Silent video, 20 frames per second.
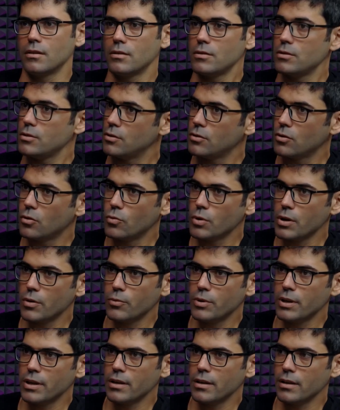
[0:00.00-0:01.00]

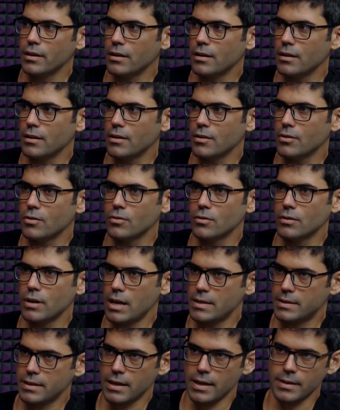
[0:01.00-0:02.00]
we
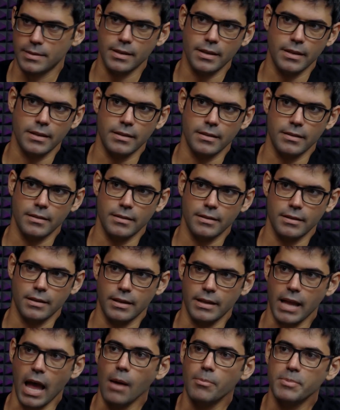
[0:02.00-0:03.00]
as an
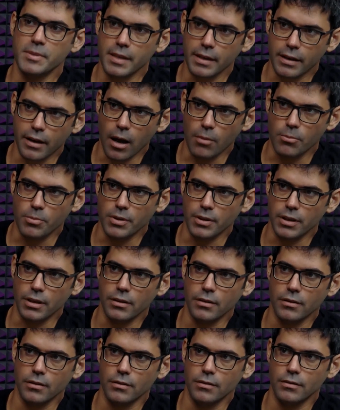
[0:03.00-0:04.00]
AppSec company
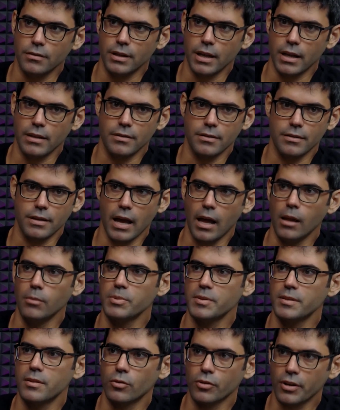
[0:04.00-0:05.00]
that
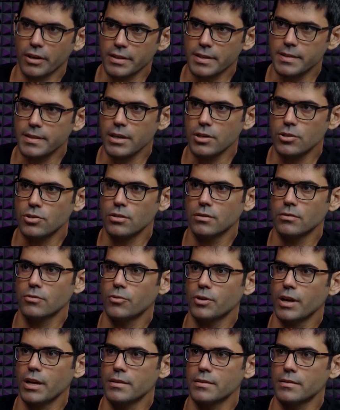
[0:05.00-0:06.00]
helps organization
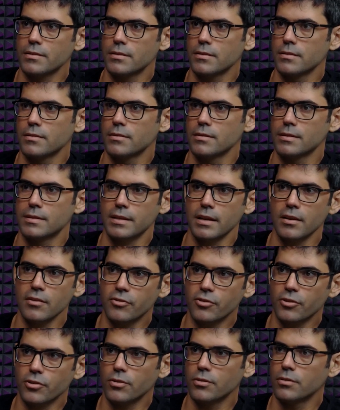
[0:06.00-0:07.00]
create
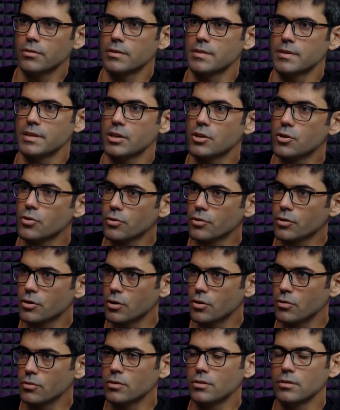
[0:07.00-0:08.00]
safer, secure
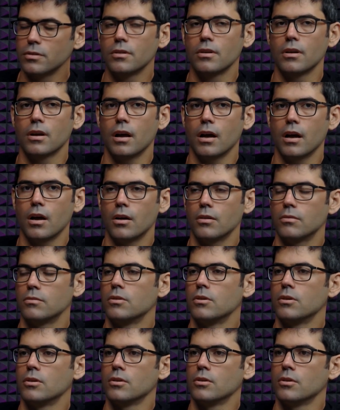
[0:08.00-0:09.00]
code,
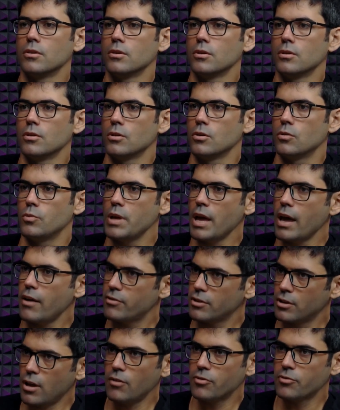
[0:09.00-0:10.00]
we have
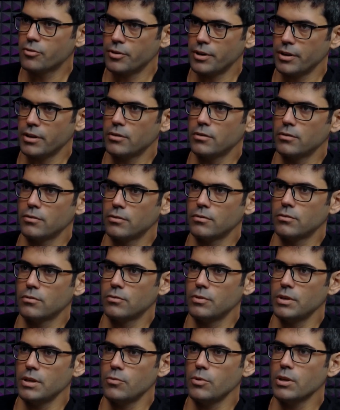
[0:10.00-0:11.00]
an offering.
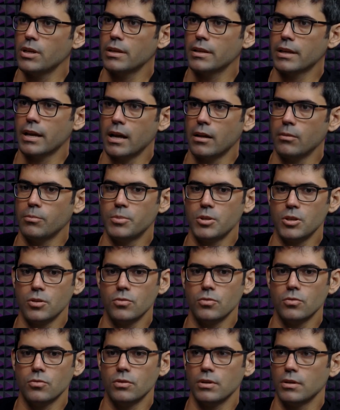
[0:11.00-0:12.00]
We can help
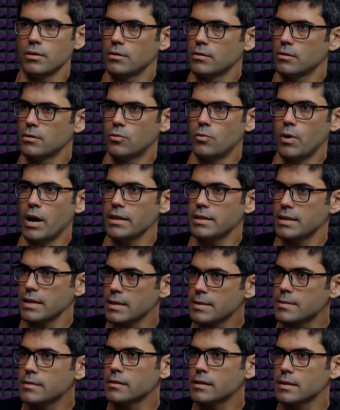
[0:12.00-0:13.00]
you quite
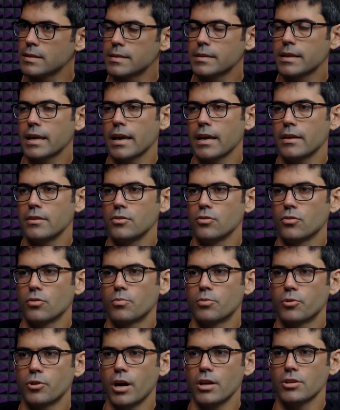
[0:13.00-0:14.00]
easily scan your
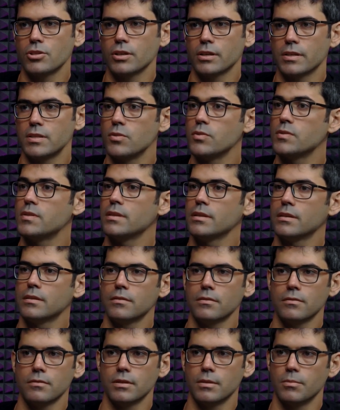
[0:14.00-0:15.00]
project using
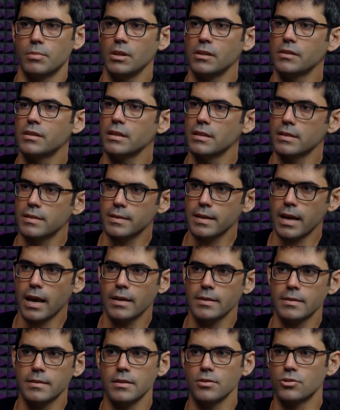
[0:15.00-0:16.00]
the built-in
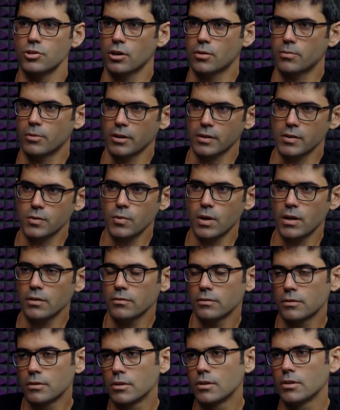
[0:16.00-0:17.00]
SAST in Checkmarx 1
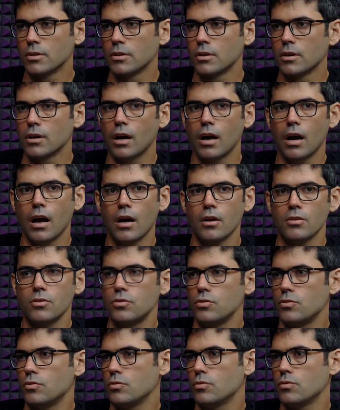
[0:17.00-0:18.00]

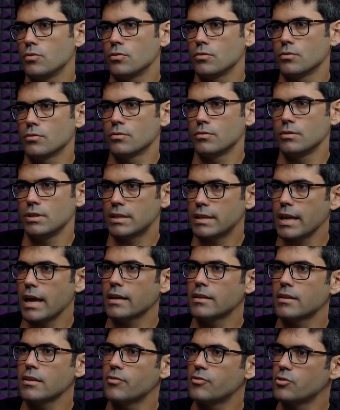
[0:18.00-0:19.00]
to
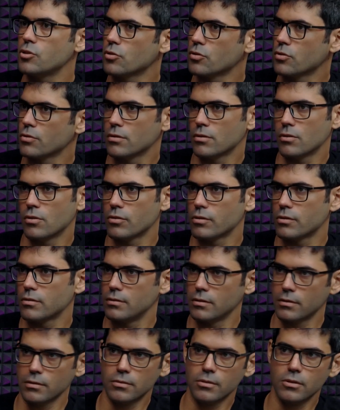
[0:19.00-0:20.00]
detect if your
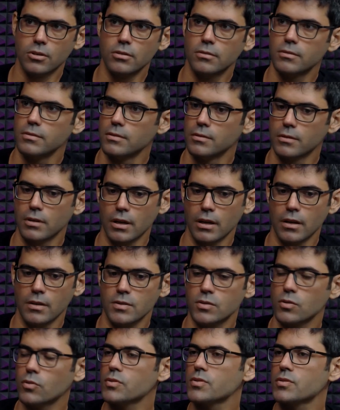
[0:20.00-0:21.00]

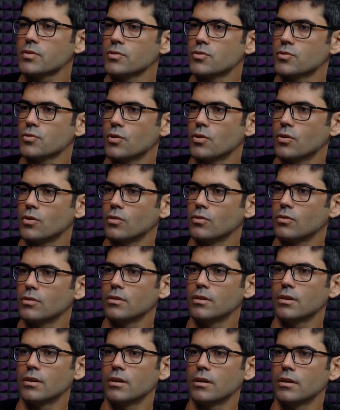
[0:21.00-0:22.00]
source control,
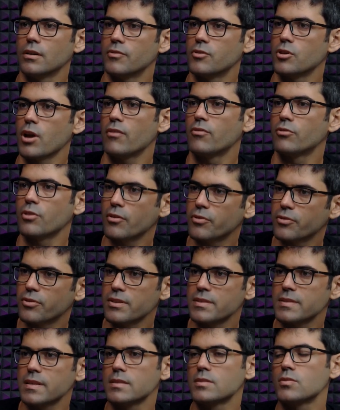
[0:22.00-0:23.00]
if you have
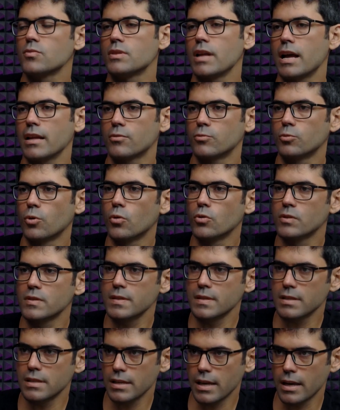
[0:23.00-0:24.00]
references to that rogue
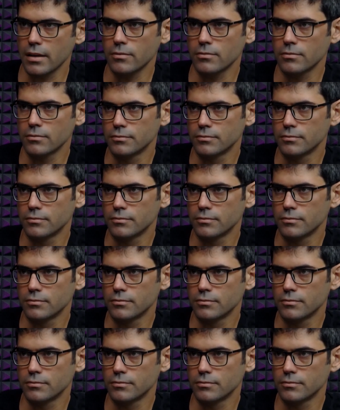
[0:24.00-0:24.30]
CDN.